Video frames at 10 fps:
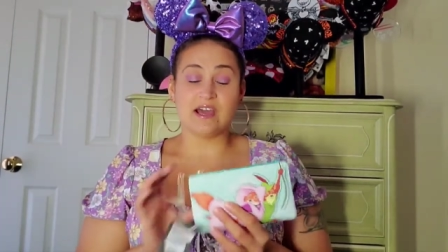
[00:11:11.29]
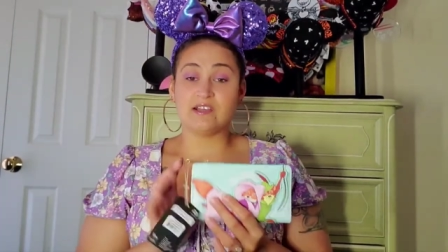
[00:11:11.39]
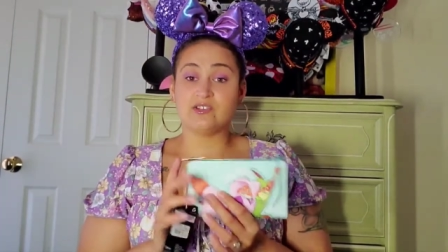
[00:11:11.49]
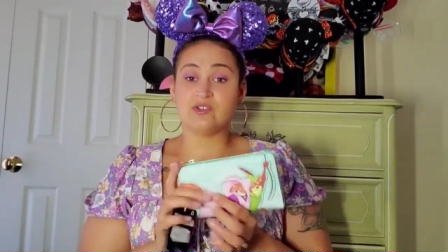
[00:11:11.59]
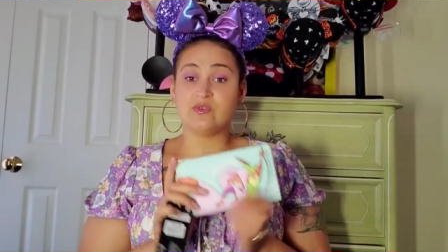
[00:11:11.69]
I
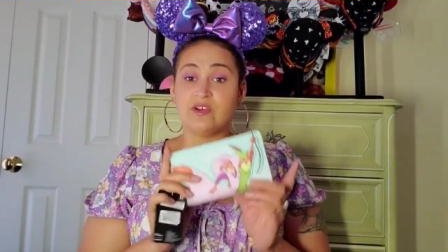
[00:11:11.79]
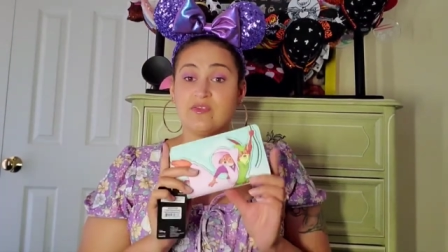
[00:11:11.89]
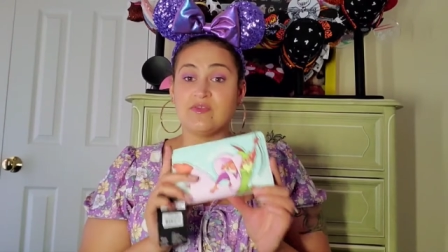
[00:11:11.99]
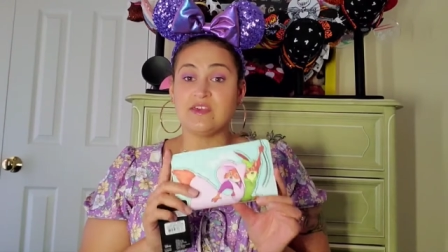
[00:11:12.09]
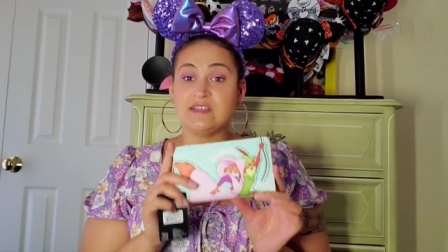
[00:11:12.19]
enjoy
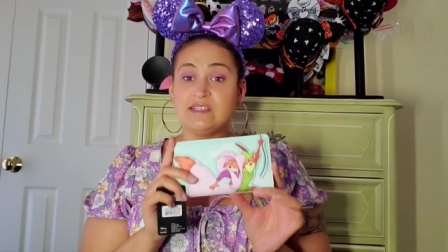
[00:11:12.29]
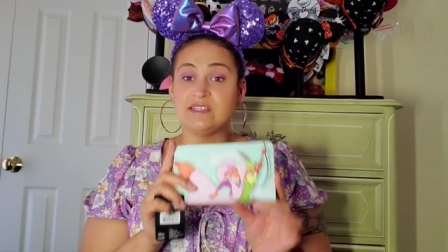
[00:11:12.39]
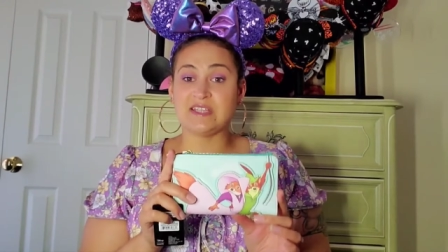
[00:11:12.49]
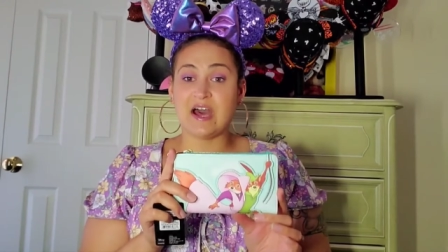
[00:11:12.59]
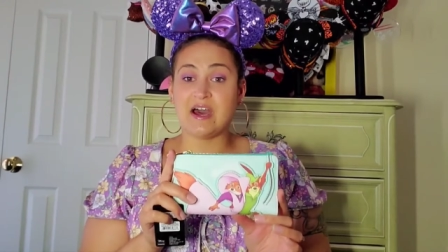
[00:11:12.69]
this
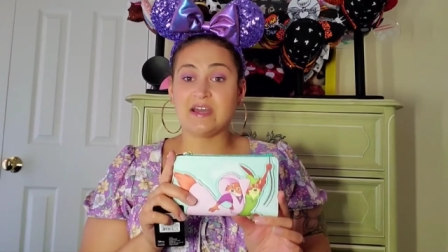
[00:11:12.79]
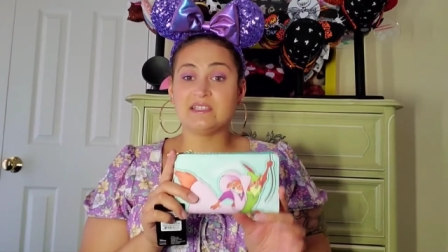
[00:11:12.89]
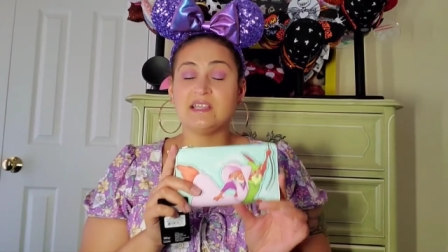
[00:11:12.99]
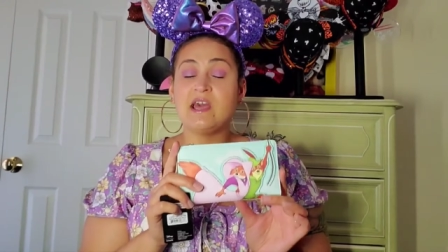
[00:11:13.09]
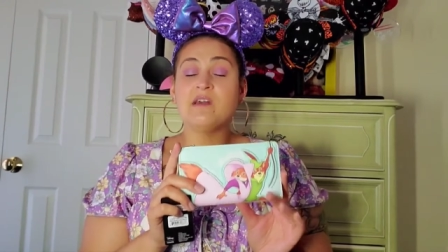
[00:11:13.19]

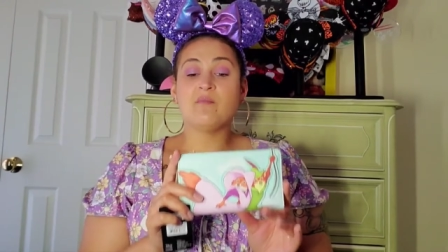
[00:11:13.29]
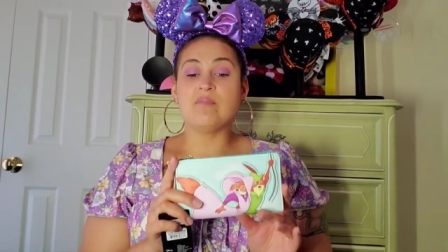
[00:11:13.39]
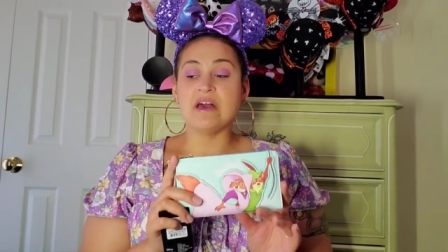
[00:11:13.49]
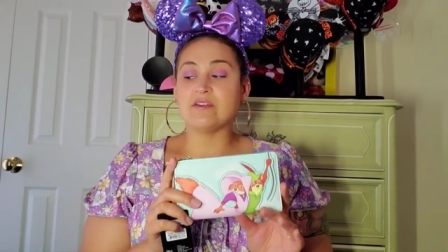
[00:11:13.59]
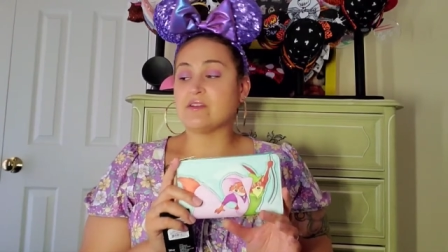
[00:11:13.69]
size
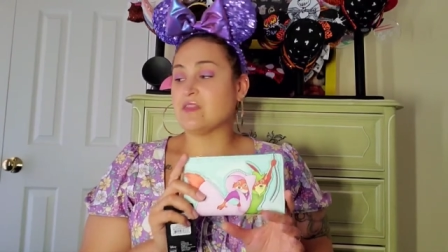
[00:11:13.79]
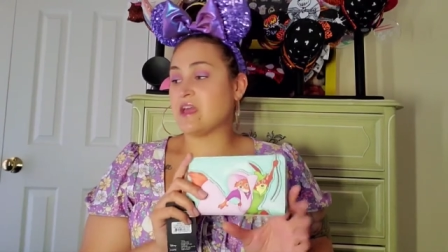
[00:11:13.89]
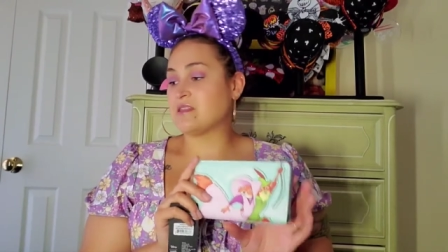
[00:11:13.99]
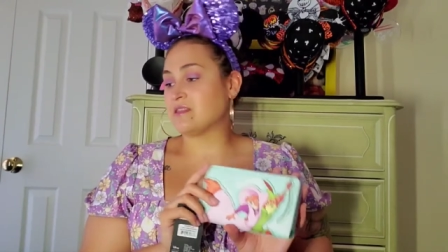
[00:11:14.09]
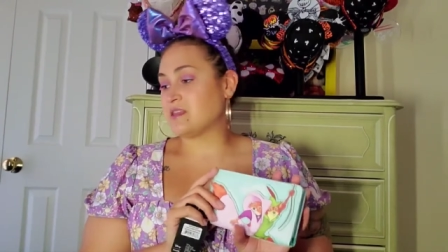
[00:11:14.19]
better
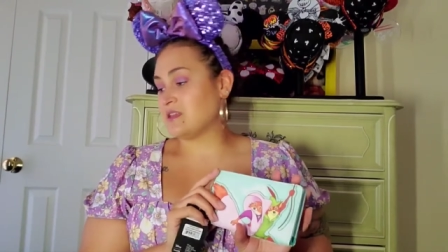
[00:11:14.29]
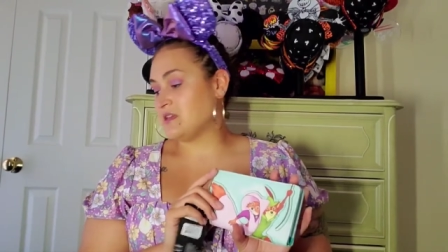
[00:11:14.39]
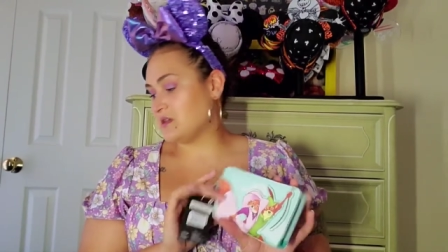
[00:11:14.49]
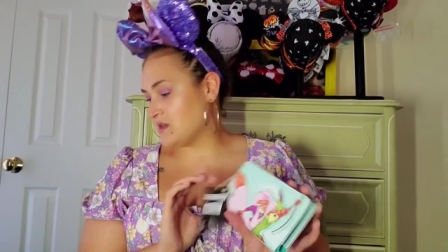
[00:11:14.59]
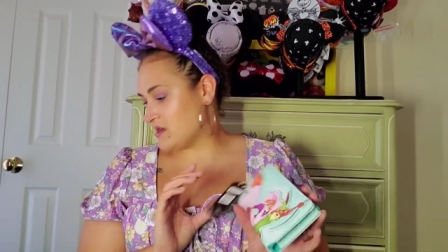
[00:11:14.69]
than
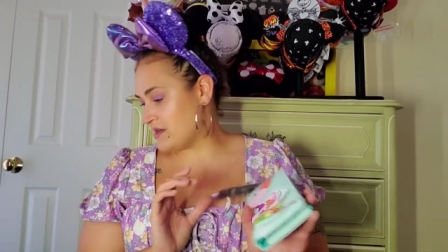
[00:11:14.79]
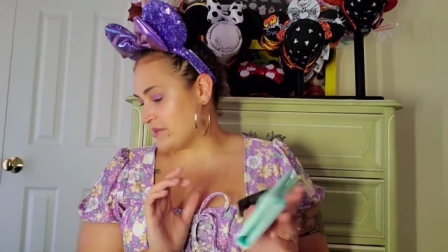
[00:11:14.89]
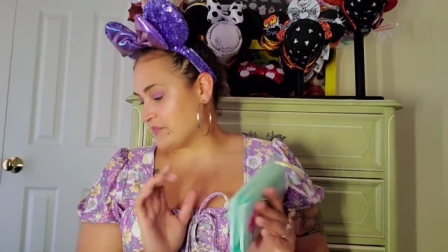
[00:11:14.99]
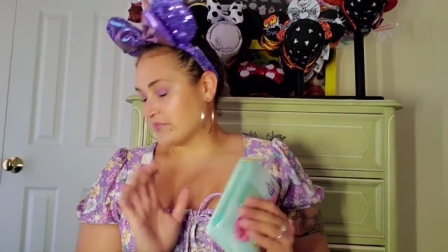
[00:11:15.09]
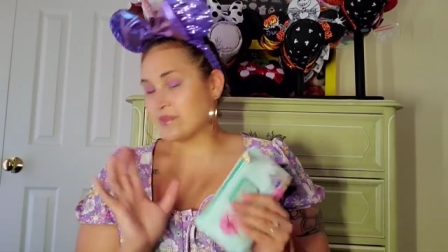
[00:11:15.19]
the,
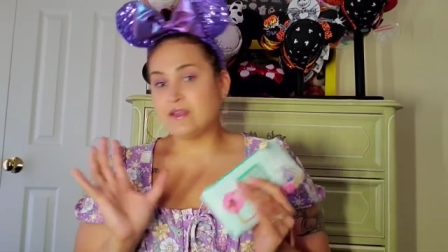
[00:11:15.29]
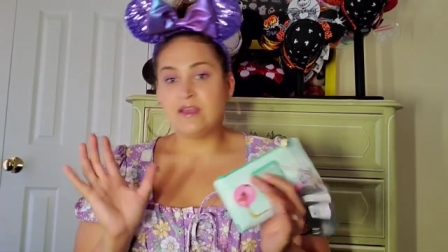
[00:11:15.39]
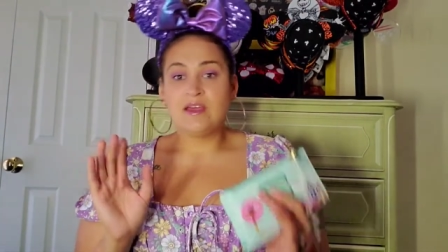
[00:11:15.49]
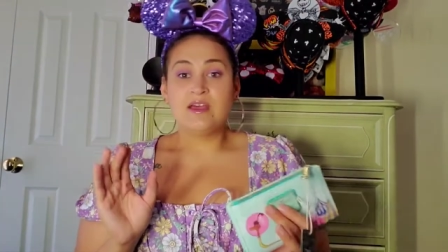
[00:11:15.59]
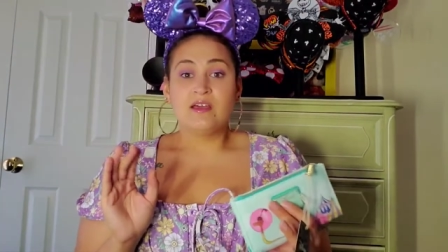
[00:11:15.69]
um,
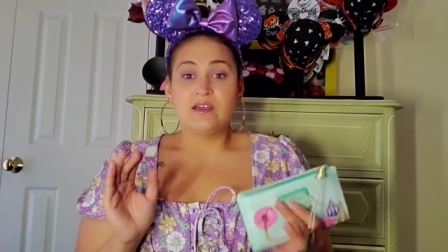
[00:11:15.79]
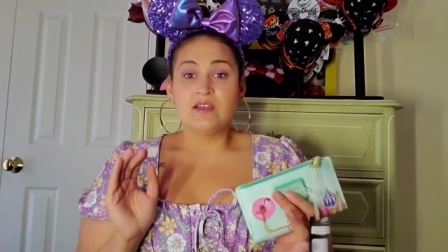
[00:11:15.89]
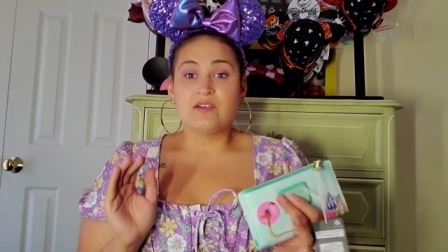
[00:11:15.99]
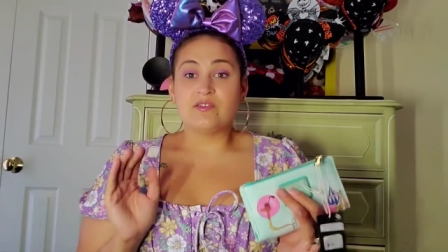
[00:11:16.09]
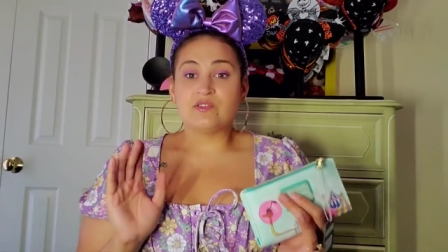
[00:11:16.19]

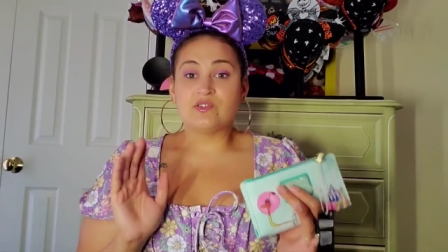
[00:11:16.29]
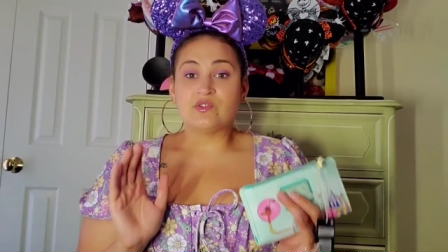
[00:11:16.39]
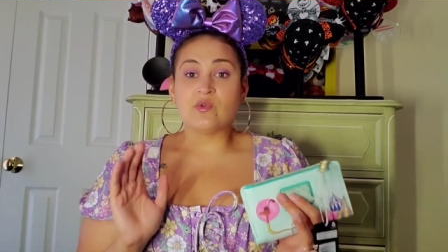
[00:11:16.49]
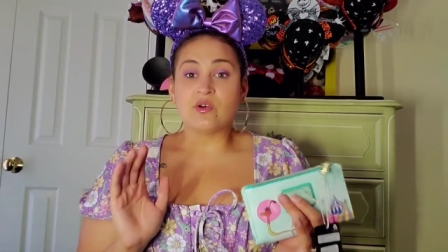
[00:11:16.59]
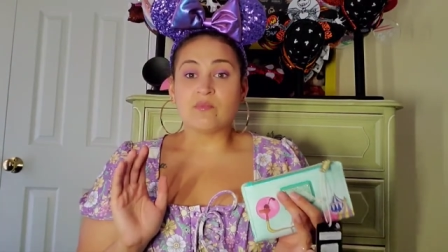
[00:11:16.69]
you know, those
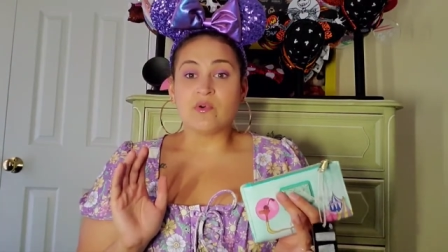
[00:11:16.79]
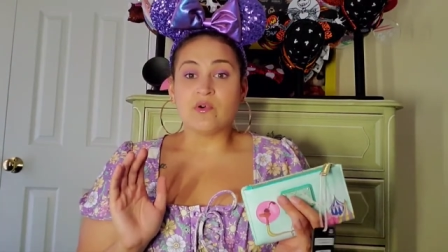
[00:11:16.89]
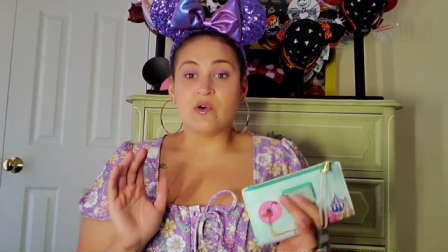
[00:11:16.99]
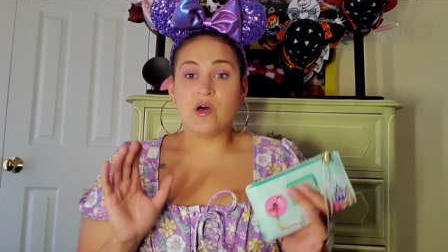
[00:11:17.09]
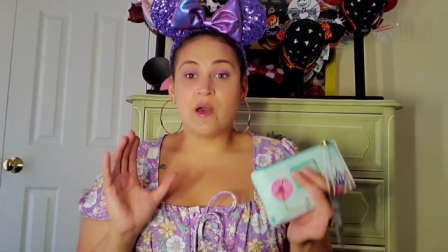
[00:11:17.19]

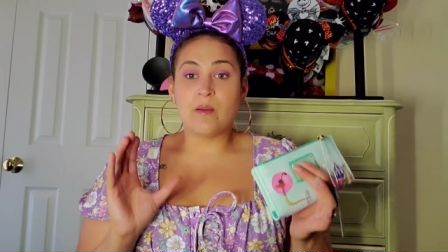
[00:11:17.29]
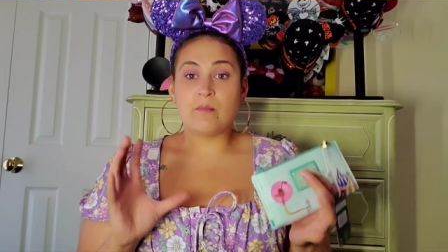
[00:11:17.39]
normal